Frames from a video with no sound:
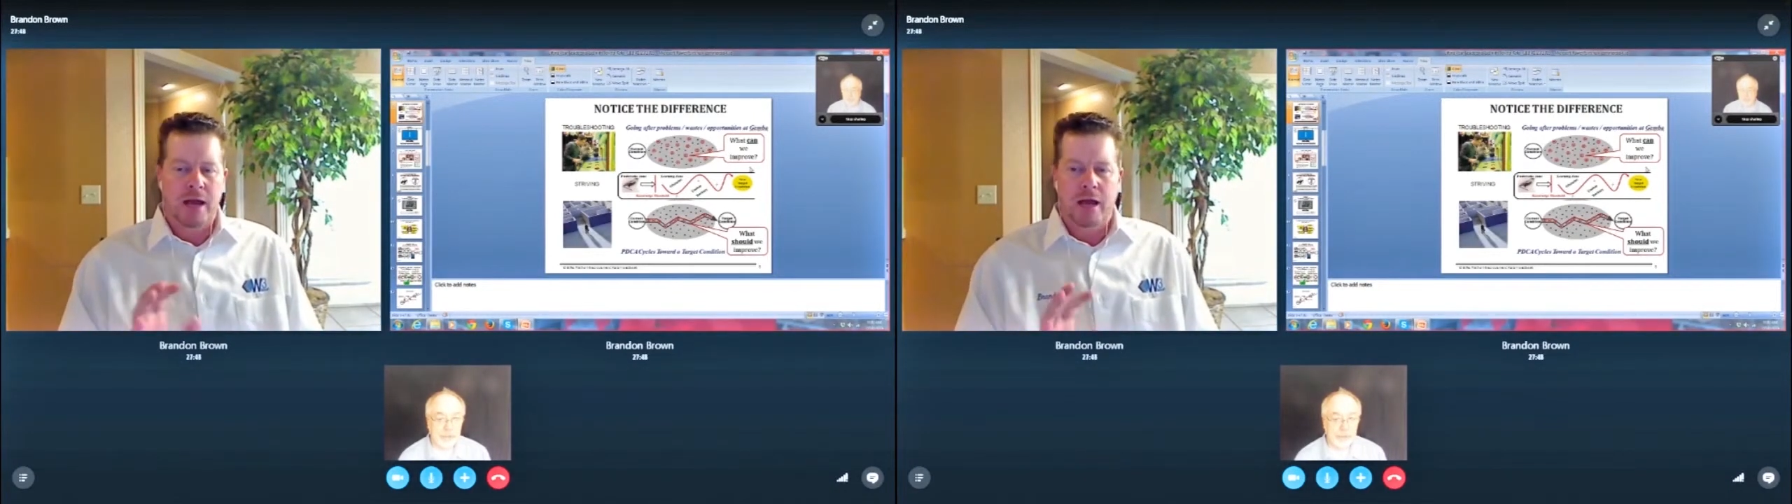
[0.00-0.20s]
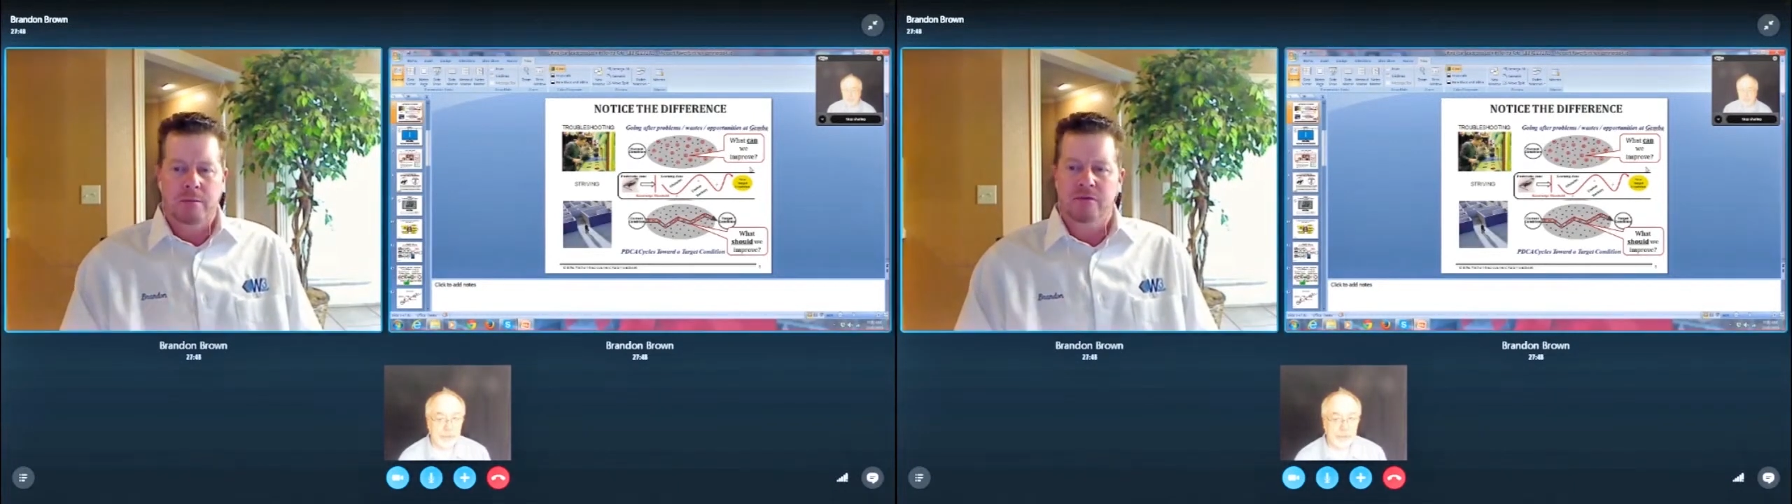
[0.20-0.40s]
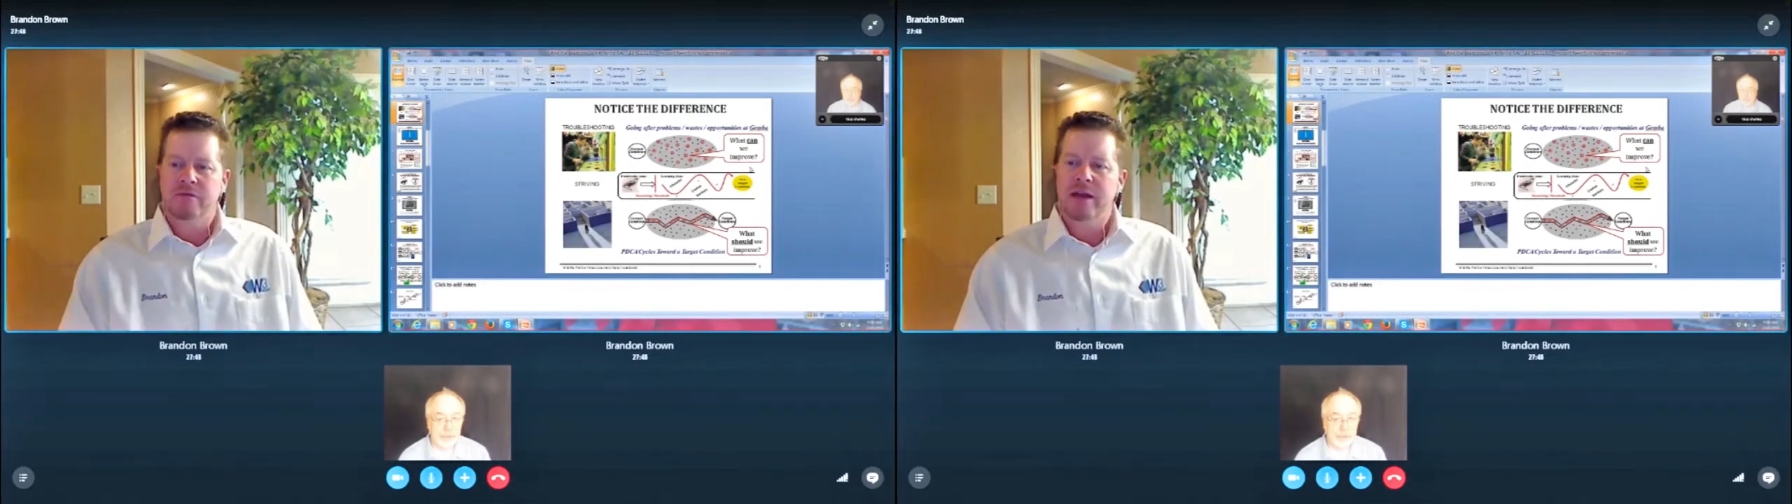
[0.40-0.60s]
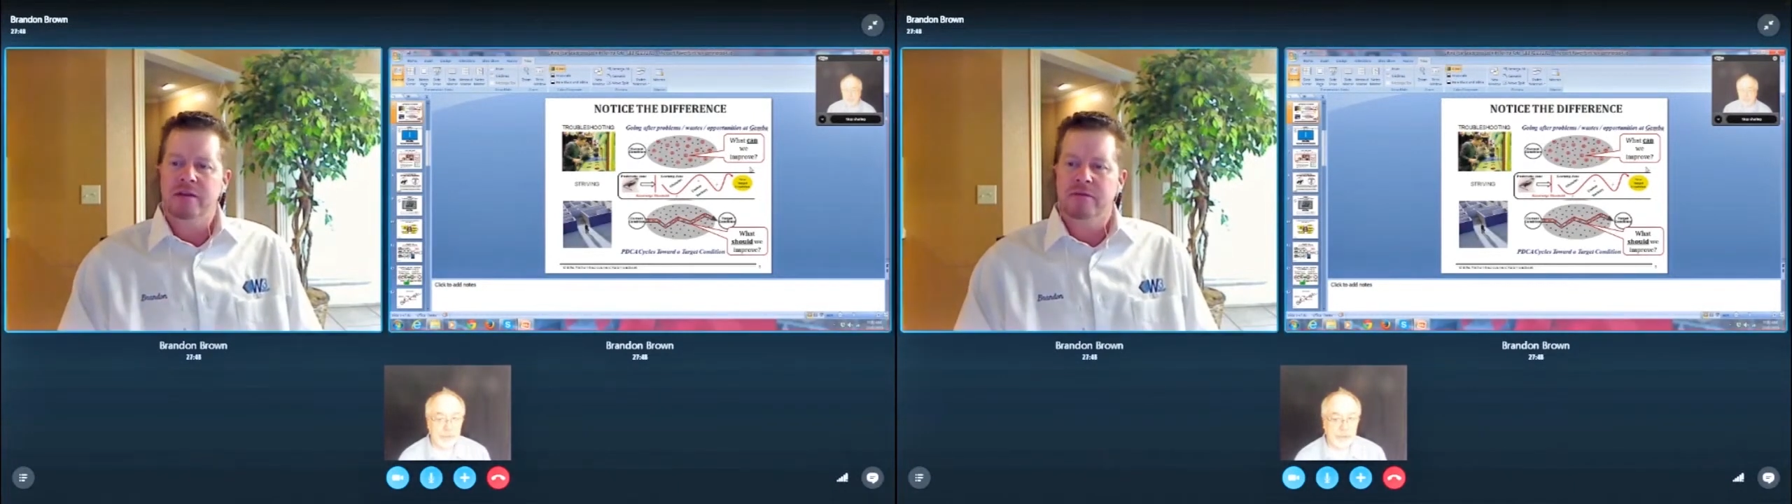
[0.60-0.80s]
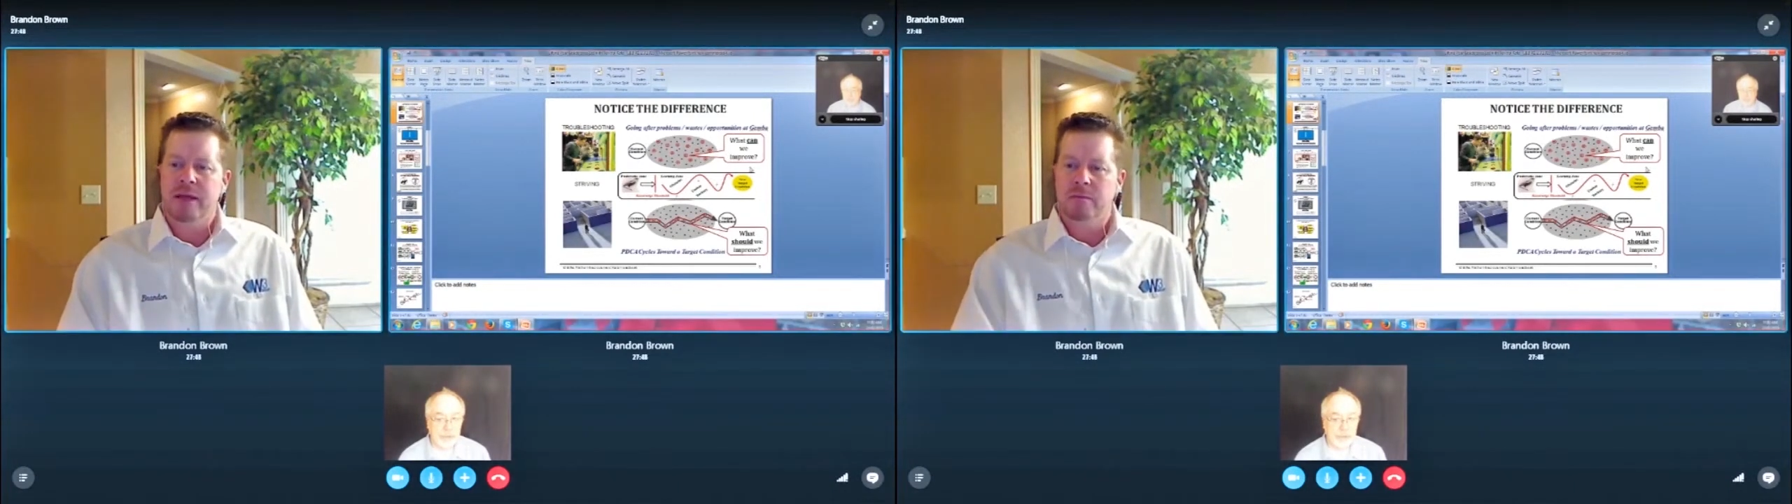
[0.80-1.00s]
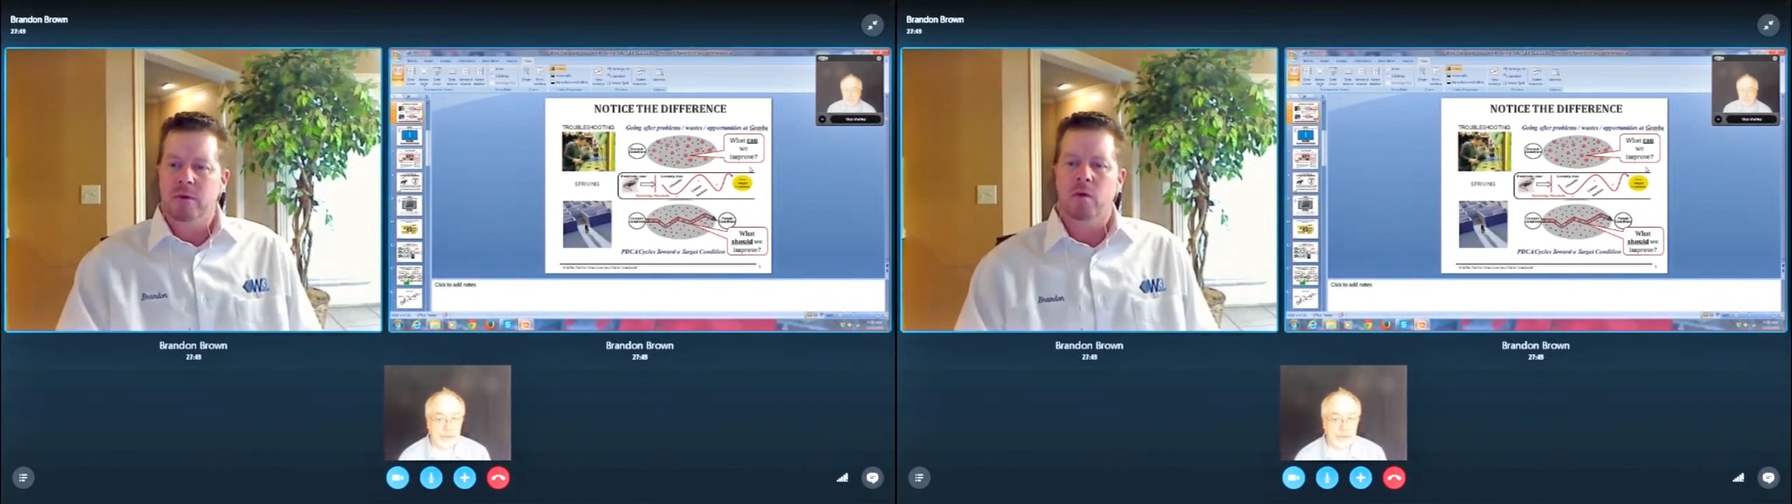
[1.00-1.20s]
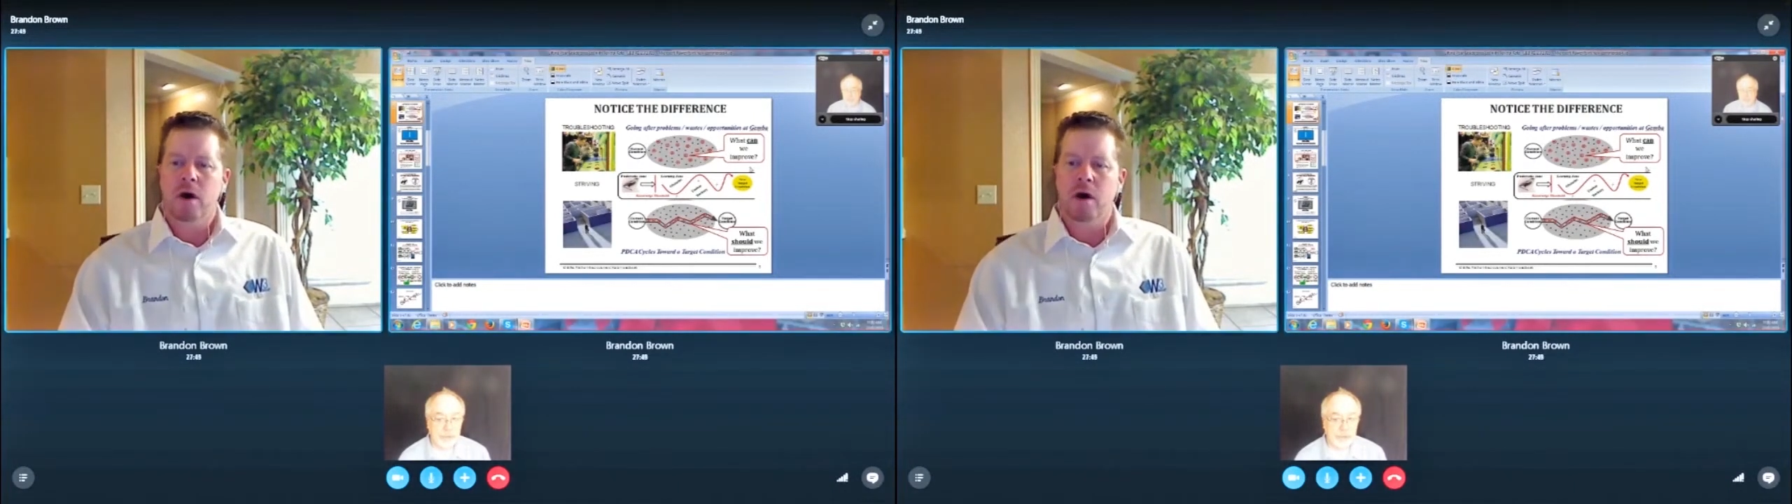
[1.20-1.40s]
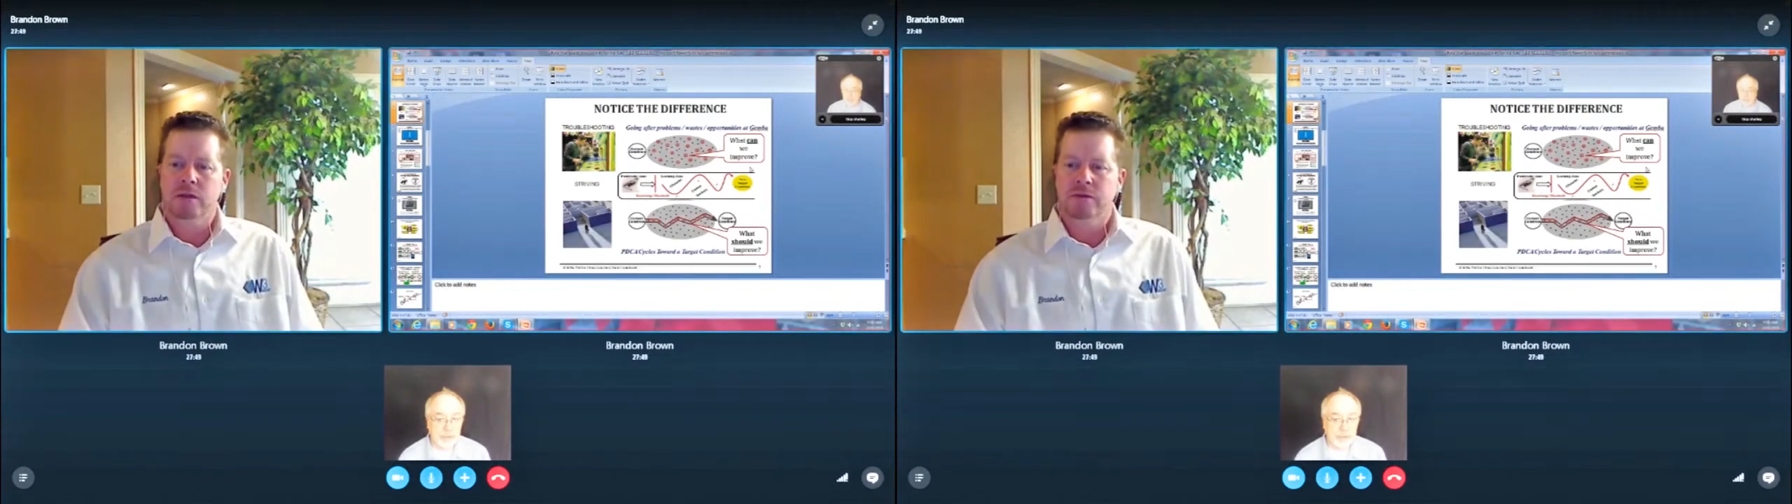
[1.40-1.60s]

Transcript: I'm a fan of Gemba walks